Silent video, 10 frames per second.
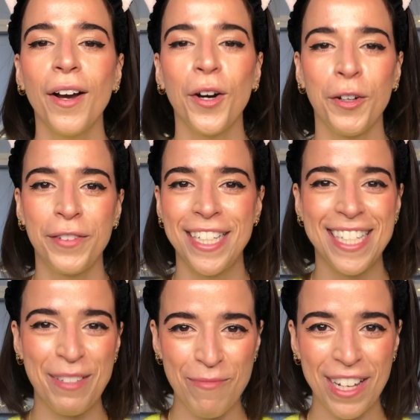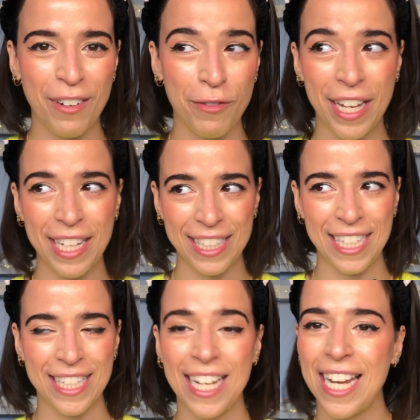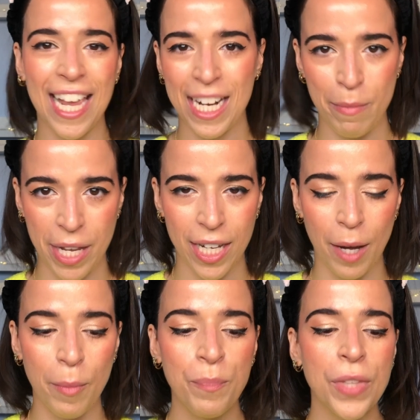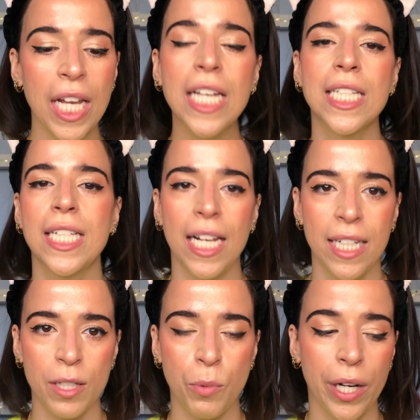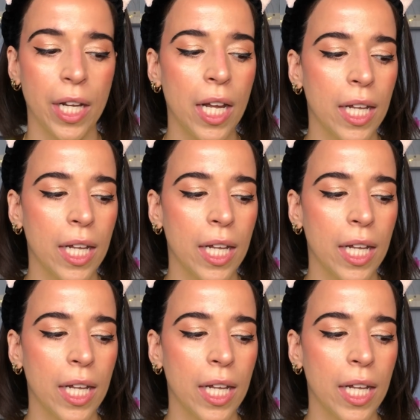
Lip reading: of this and any makeup is a setting spray.